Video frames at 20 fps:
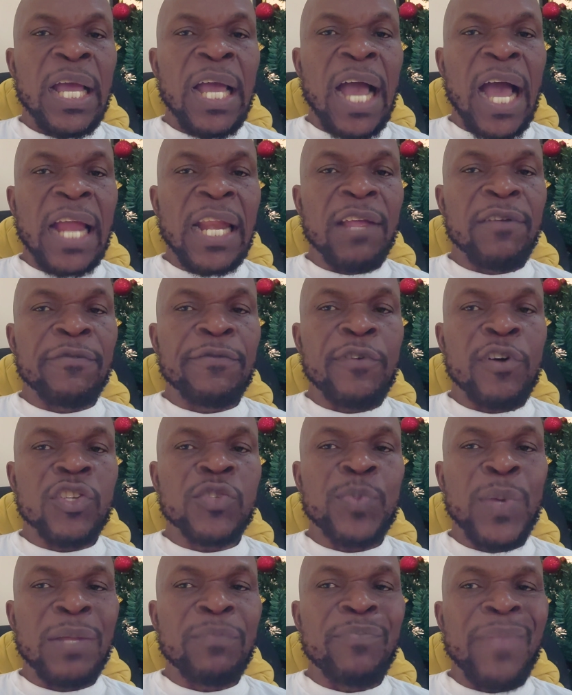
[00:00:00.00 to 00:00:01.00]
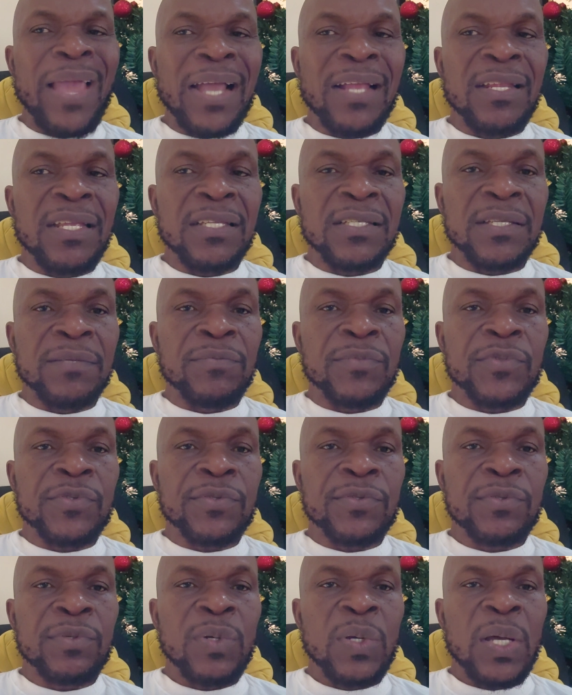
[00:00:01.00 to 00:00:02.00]
and enforcement
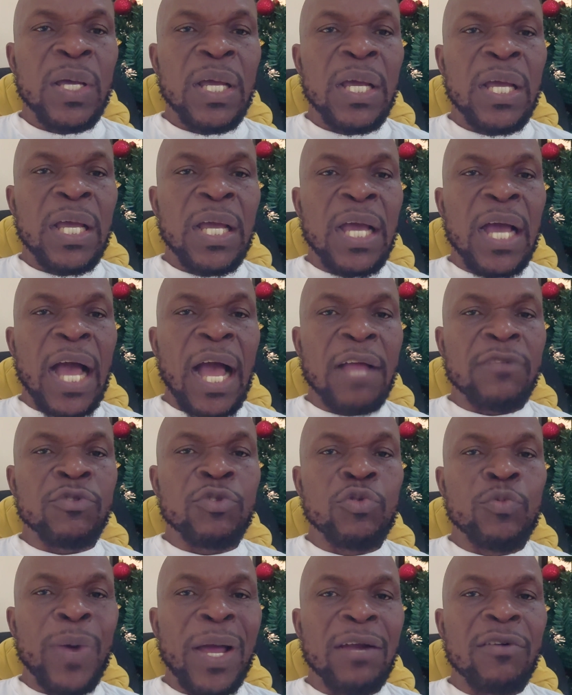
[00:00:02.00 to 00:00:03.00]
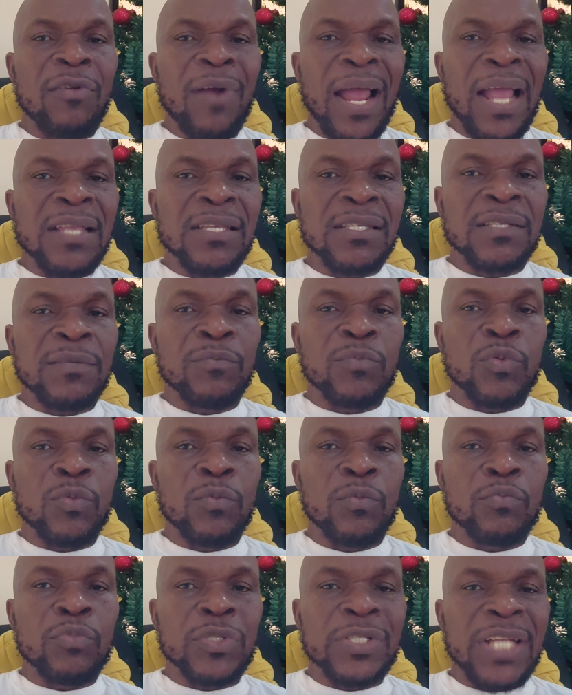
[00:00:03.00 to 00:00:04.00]
mechanisms and human rights
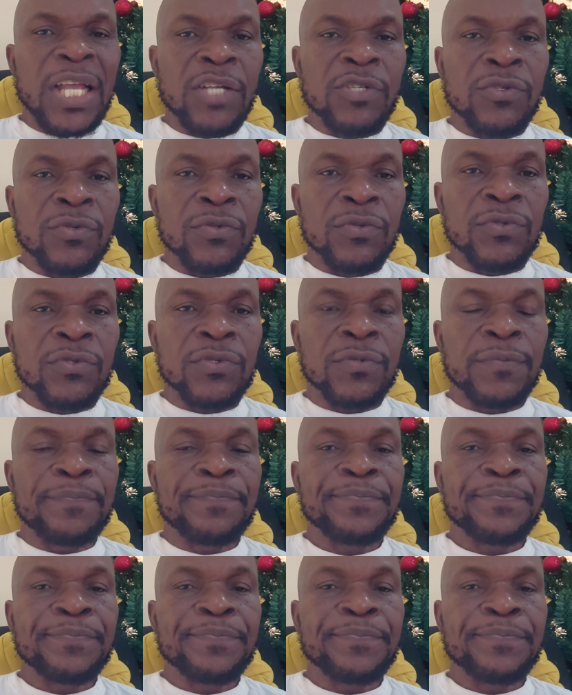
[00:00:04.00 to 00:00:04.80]
protections.